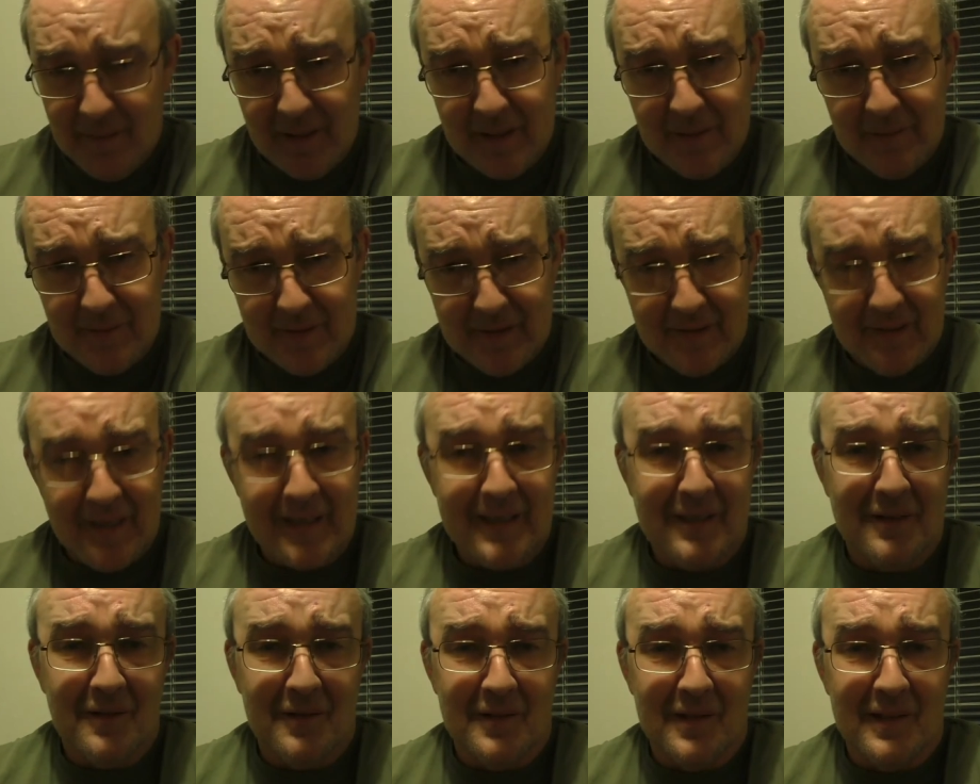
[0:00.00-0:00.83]
I made a
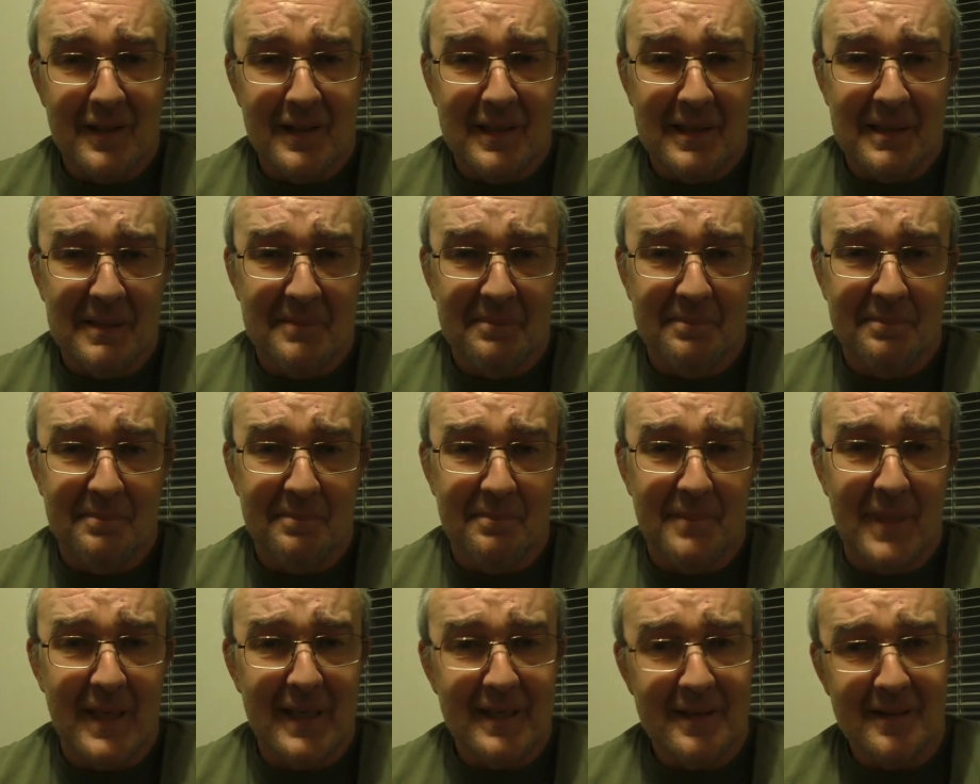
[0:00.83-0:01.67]
mistake on the
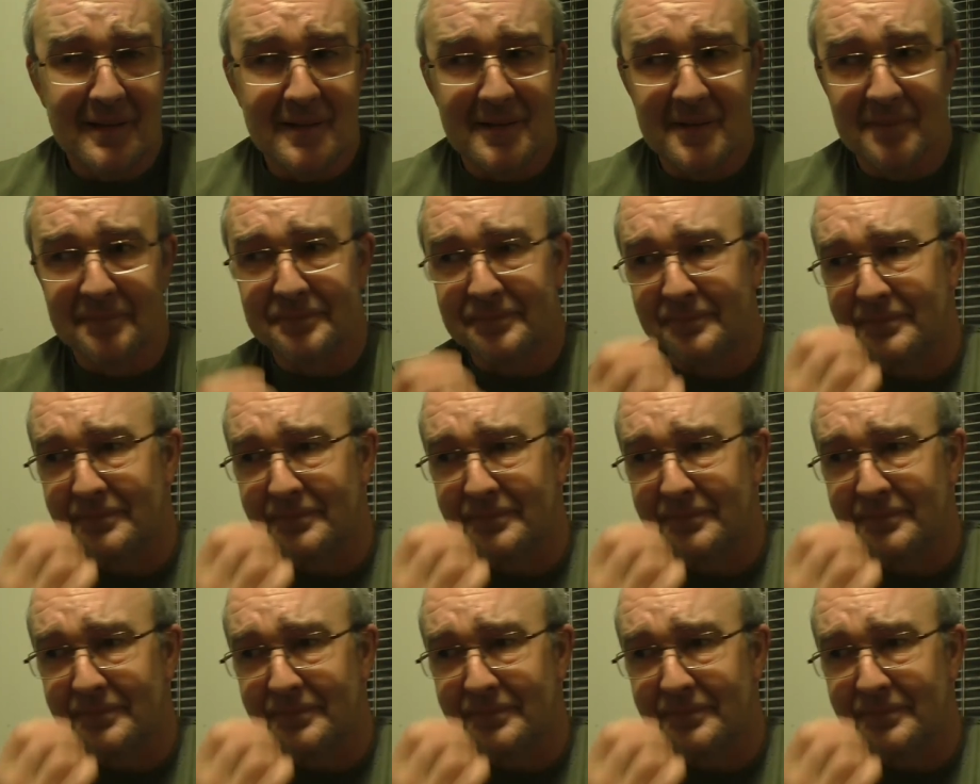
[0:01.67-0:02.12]
bins.